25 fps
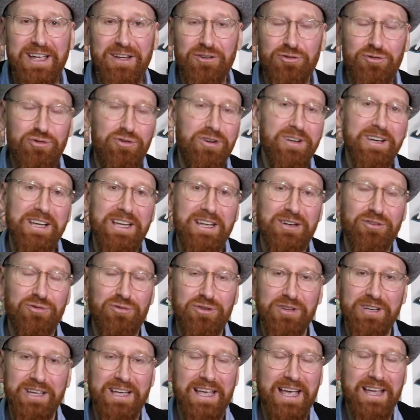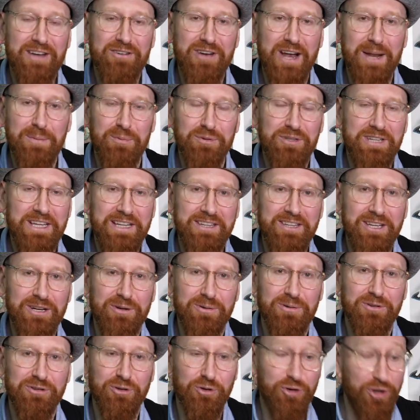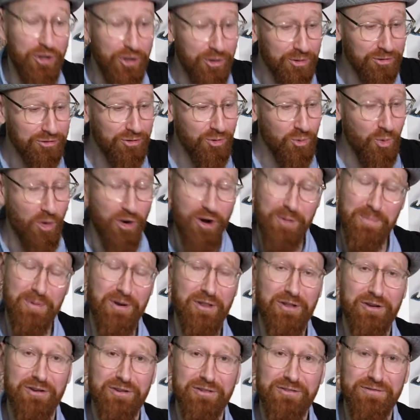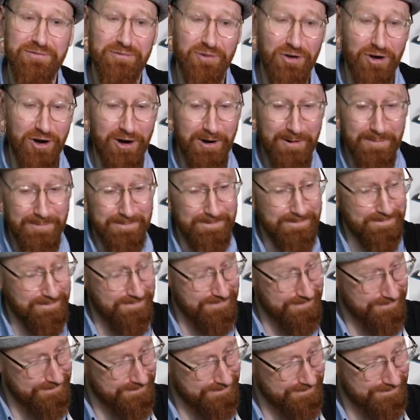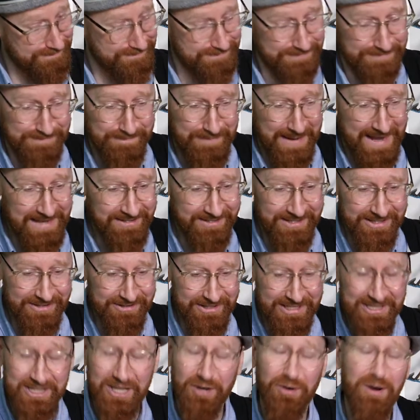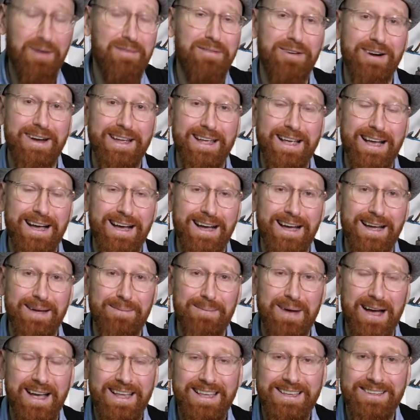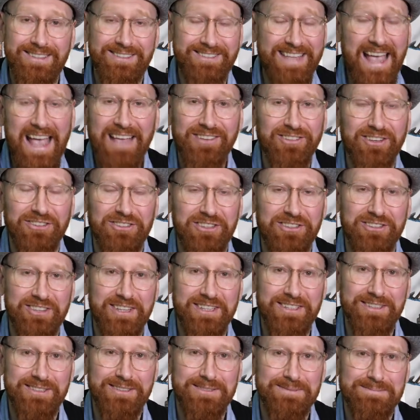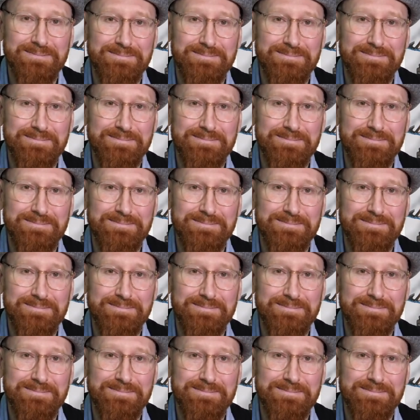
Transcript: A really, really incredible detail. So kudos to Warner Brothers for basically delivering a set such as this.